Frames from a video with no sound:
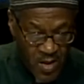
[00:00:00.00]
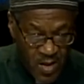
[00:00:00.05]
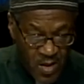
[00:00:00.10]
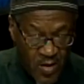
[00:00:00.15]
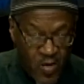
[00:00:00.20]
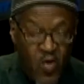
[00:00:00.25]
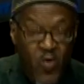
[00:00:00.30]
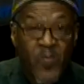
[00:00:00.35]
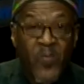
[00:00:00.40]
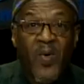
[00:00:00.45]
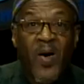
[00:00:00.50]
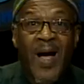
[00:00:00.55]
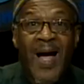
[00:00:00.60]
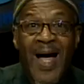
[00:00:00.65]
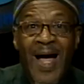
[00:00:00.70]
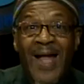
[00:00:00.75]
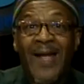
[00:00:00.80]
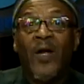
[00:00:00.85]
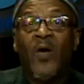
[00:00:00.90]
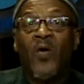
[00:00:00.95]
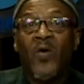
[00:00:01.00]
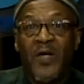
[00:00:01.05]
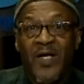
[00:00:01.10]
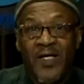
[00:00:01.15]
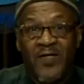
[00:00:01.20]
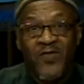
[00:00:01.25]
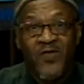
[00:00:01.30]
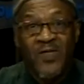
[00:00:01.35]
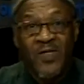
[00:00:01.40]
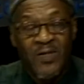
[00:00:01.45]
Cupoano,
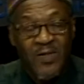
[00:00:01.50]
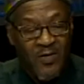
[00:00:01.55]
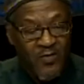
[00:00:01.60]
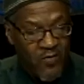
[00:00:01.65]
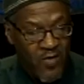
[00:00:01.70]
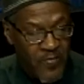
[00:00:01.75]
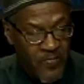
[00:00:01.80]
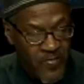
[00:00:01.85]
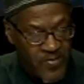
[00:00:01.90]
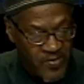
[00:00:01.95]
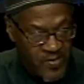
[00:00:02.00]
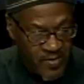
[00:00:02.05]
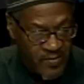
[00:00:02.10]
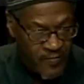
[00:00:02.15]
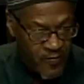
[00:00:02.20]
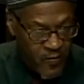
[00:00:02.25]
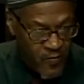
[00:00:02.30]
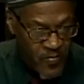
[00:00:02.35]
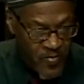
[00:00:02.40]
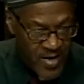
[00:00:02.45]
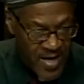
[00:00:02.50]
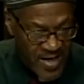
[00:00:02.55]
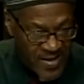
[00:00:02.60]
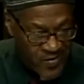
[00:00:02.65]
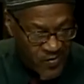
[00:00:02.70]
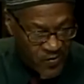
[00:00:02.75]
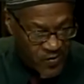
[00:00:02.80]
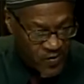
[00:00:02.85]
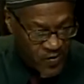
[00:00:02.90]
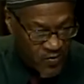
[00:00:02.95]
that's it, Representative
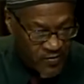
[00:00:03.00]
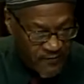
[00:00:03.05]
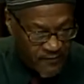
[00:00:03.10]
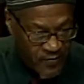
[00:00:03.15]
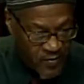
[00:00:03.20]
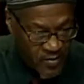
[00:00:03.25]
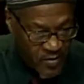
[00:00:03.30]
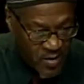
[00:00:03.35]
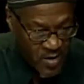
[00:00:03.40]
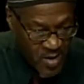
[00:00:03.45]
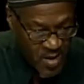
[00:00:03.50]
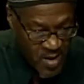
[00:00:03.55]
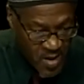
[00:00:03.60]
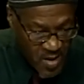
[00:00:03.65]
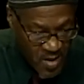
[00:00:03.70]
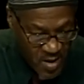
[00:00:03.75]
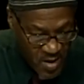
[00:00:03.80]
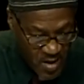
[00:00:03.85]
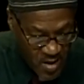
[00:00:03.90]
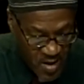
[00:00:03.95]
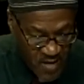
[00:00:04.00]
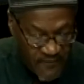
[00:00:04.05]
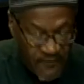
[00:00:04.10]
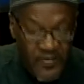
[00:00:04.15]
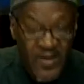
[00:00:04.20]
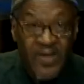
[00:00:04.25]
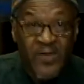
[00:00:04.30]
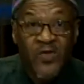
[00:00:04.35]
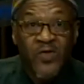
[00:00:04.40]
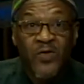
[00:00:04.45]
Cupoano. So if
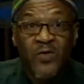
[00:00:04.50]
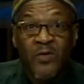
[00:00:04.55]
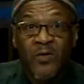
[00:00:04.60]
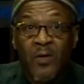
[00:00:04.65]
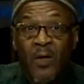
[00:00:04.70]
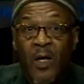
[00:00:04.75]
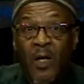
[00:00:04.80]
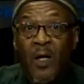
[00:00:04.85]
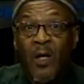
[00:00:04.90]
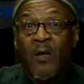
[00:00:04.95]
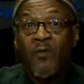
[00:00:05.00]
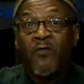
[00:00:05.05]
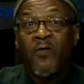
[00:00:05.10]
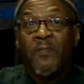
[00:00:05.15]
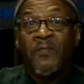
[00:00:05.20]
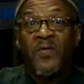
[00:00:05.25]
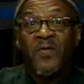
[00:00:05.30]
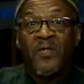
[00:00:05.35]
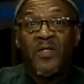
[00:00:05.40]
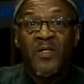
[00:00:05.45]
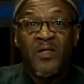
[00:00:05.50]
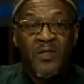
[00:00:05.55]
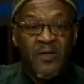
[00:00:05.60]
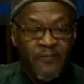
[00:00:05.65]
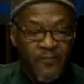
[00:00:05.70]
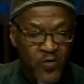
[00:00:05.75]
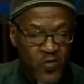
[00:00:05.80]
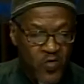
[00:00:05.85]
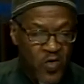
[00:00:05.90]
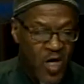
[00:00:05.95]
that's your
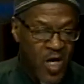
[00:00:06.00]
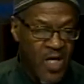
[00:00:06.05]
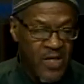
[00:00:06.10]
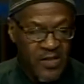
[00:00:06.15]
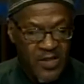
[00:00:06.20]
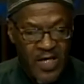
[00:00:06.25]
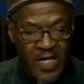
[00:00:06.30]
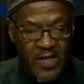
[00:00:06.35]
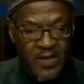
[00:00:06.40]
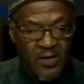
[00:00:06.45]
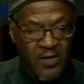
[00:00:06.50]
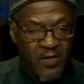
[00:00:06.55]
representative, you contact